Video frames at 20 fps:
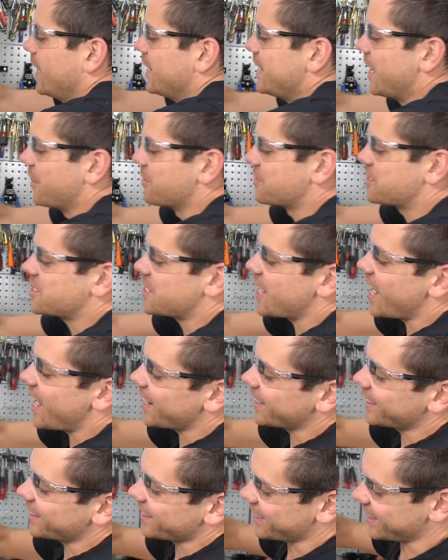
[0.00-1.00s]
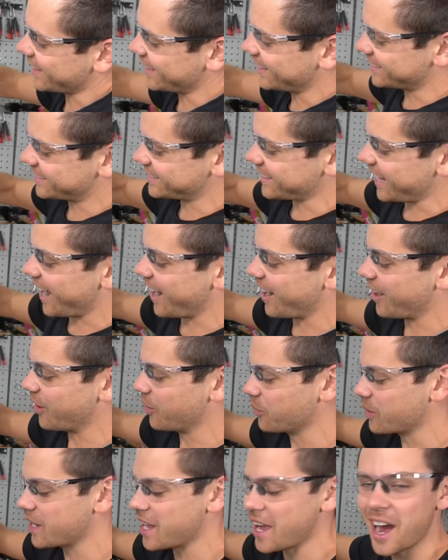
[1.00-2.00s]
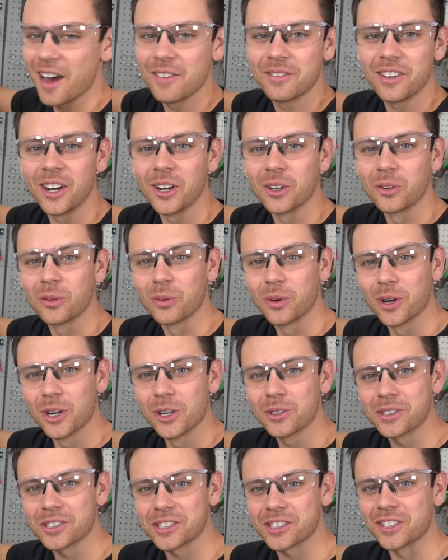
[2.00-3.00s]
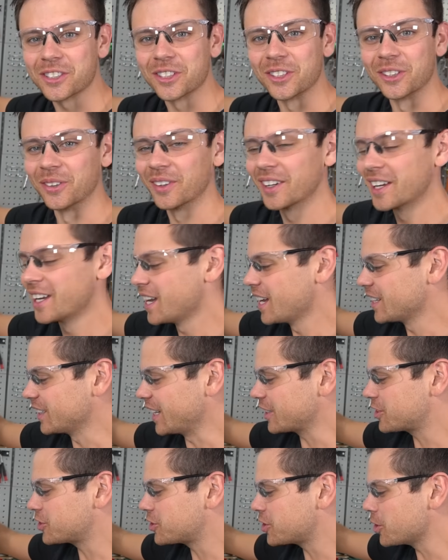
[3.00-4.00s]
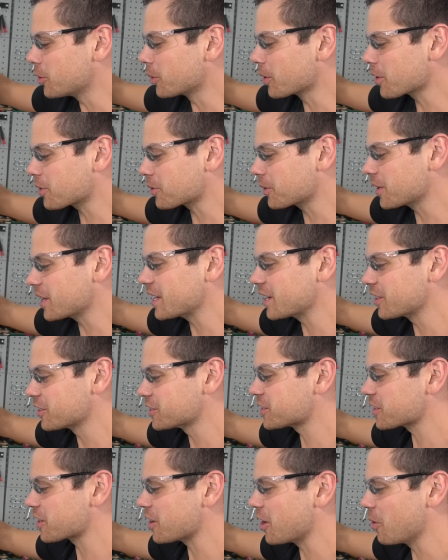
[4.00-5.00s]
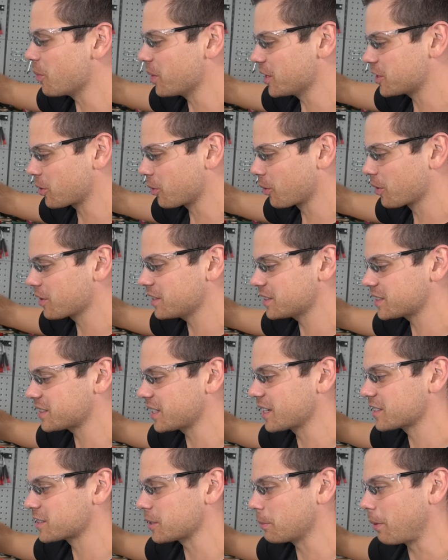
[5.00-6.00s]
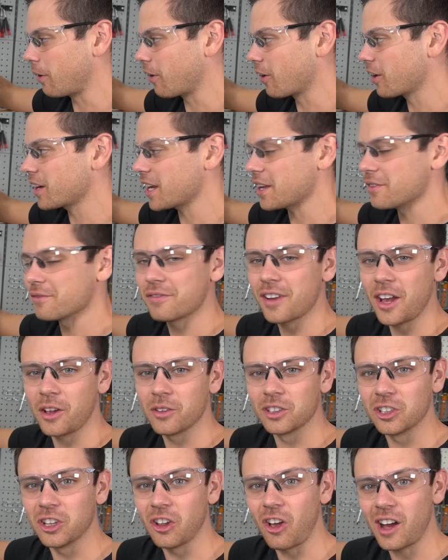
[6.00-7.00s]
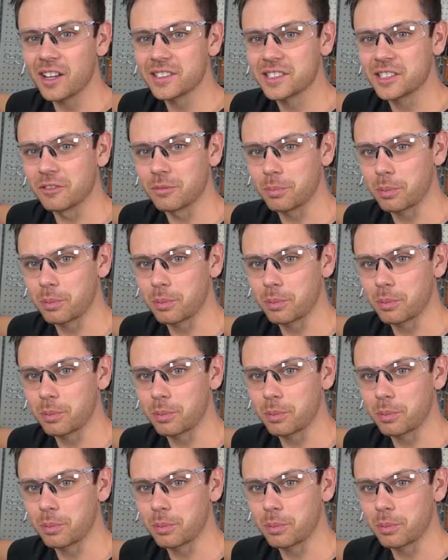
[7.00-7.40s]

Now check this out. We have a Ruixu. Like 2 or 3 years ago, we tore these things apart and found lots of